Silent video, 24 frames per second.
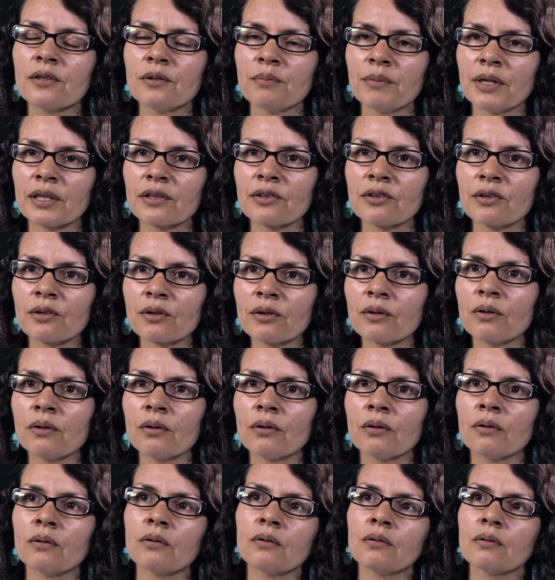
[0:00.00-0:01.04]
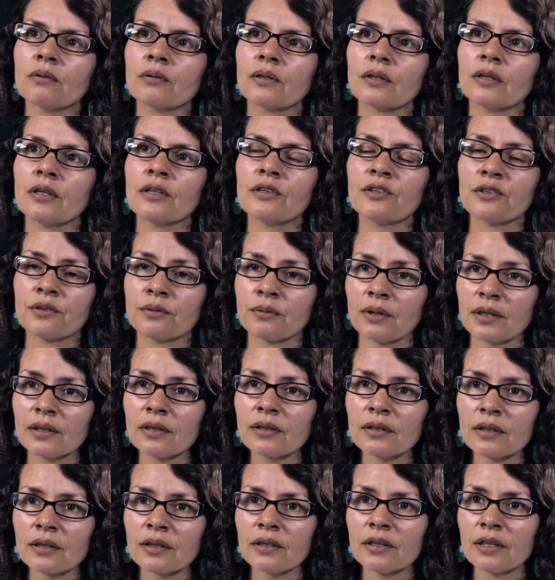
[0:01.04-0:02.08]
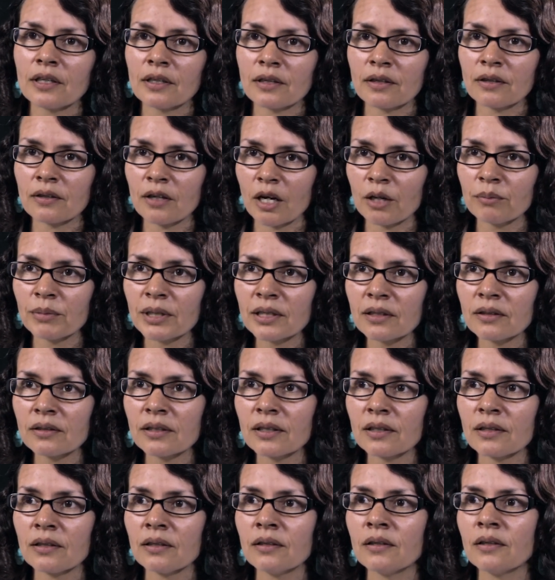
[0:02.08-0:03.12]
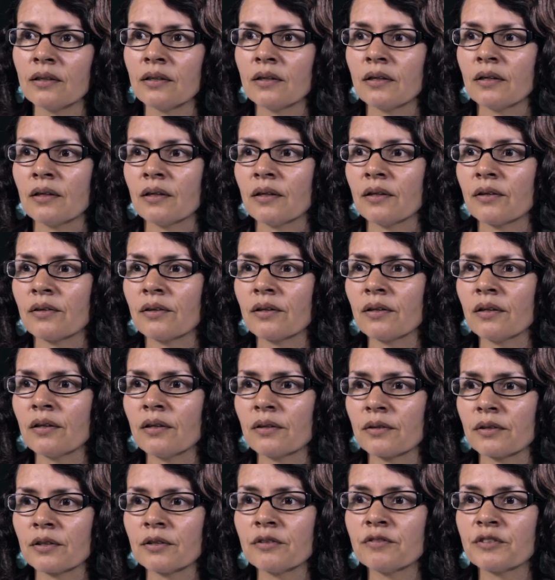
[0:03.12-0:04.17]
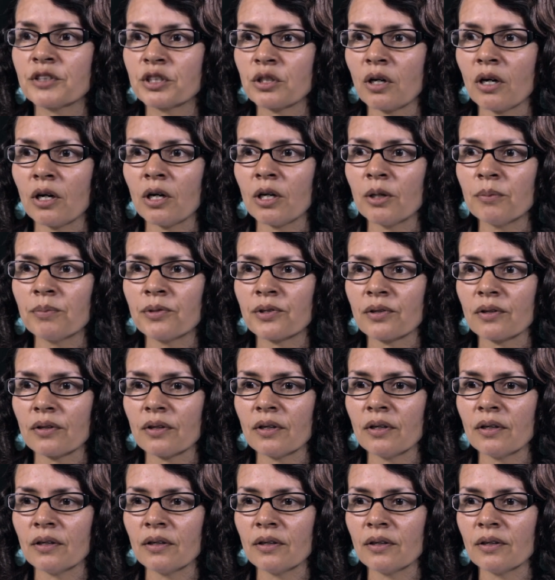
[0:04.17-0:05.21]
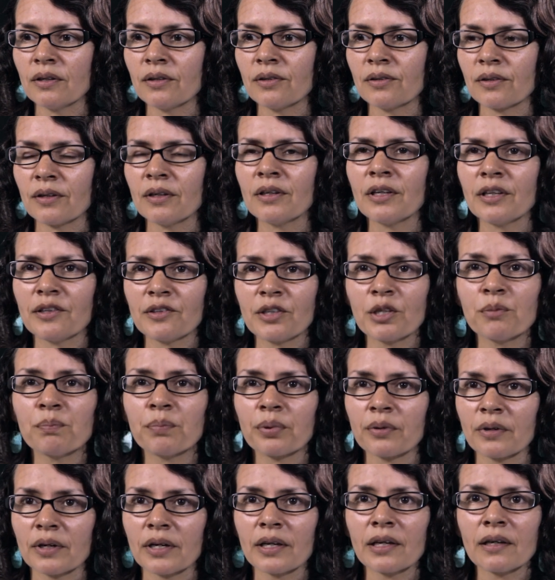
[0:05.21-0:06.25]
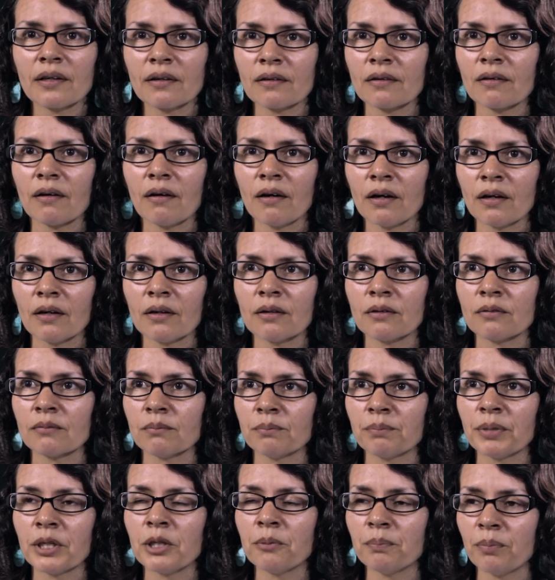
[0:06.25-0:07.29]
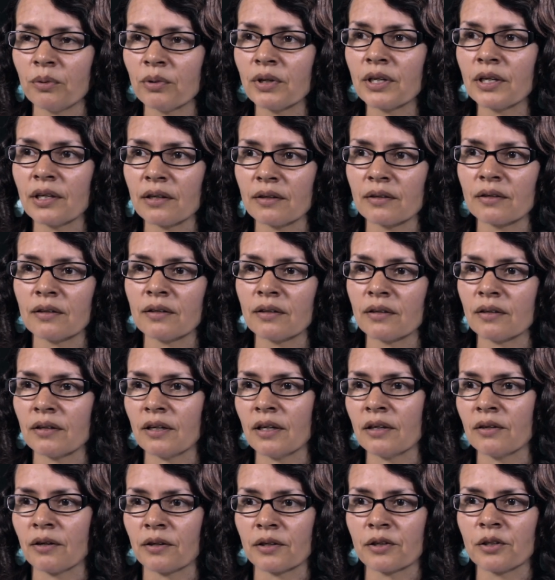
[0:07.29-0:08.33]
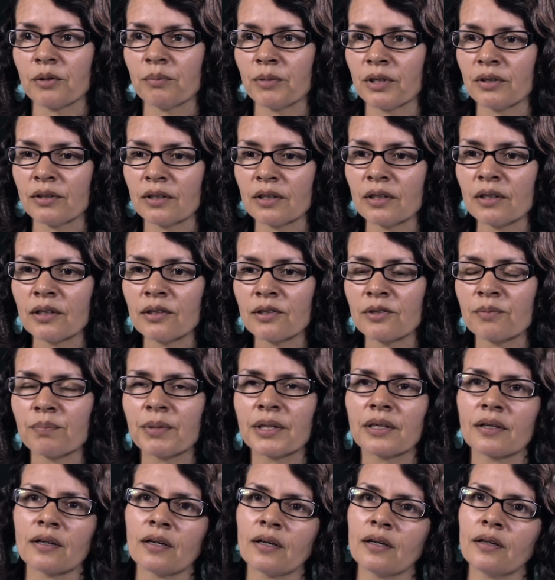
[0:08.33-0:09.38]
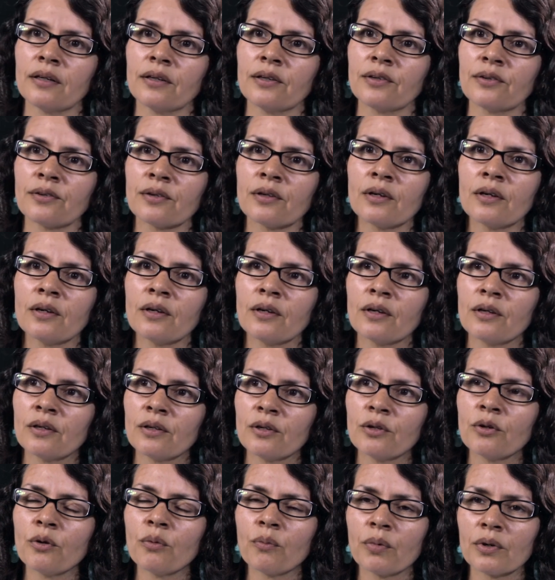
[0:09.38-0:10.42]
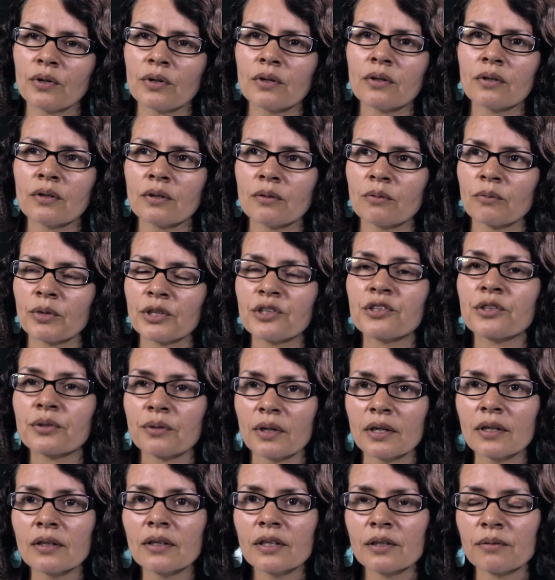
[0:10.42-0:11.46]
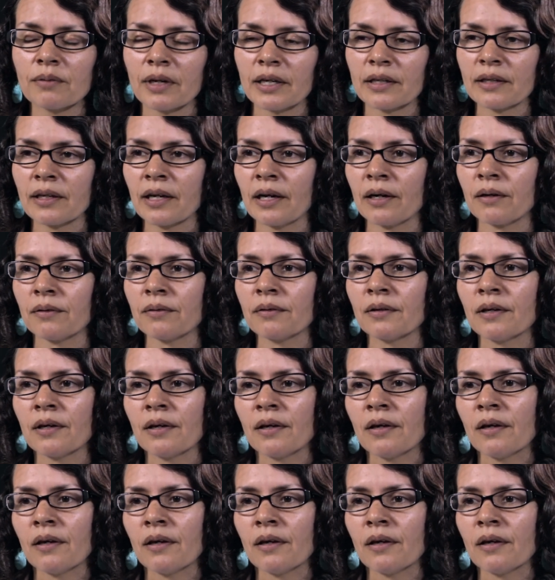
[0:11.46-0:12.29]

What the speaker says: New Mexico is struggling economically, the lure of jobs is an easy prey on people here in our communities because, you know, we're struggling right now.